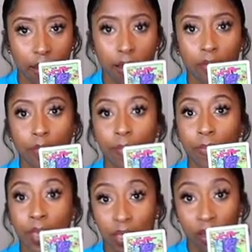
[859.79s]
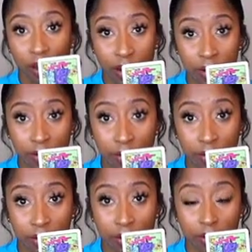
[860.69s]
of being hurt
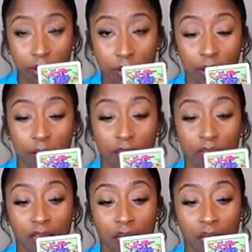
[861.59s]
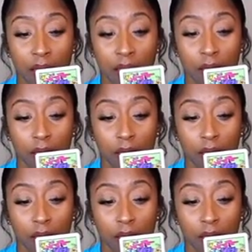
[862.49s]
that